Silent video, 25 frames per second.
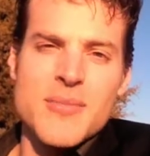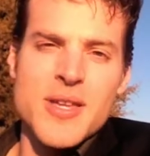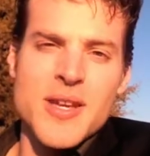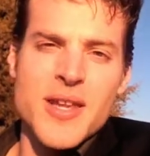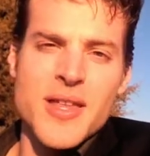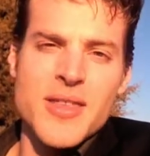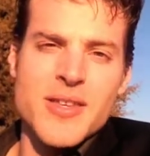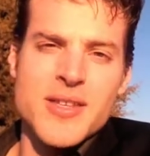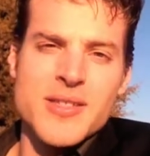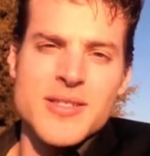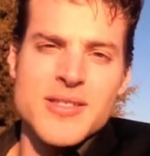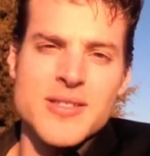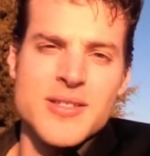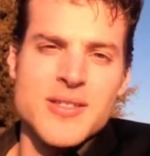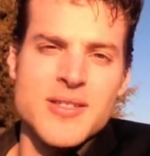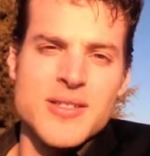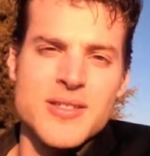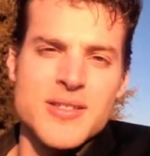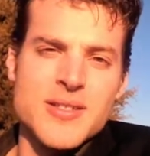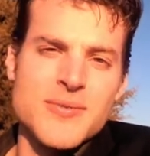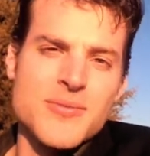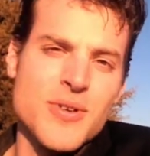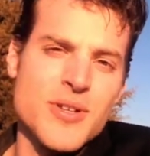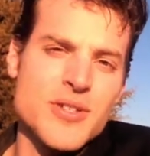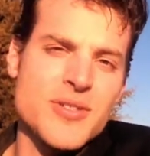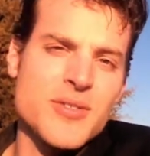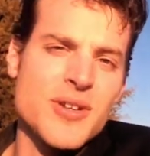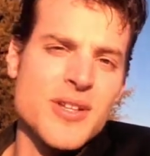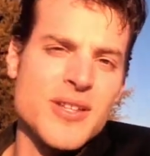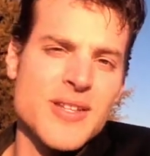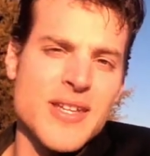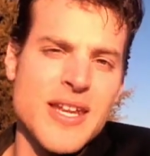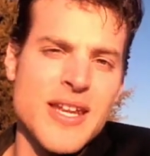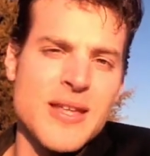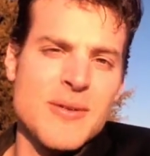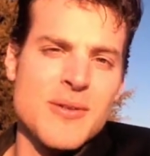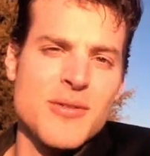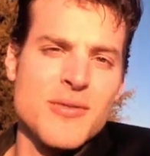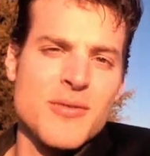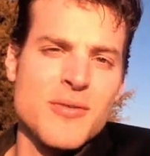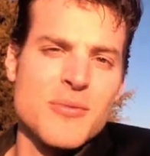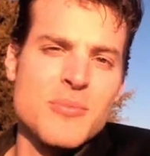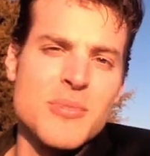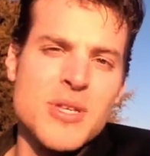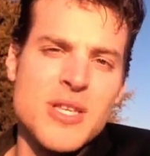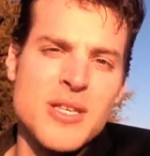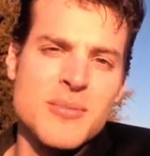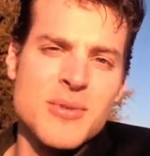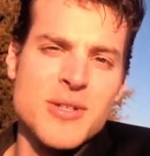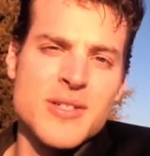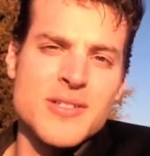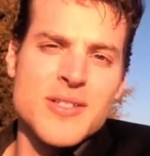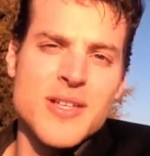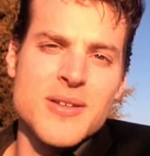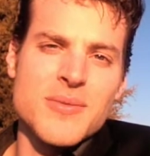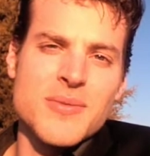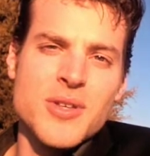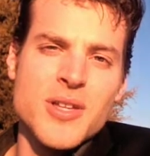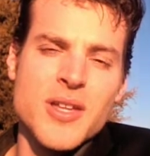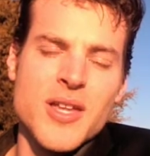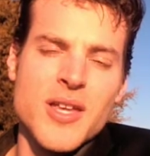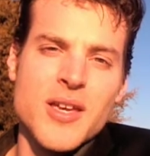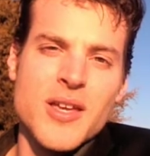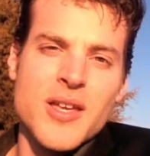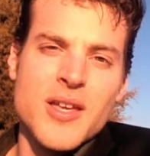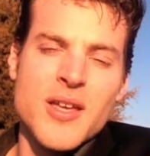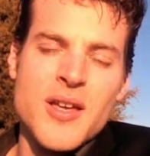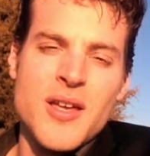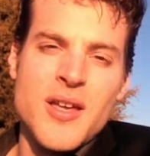and I think it's a frustrating dynamic for me, because I feel like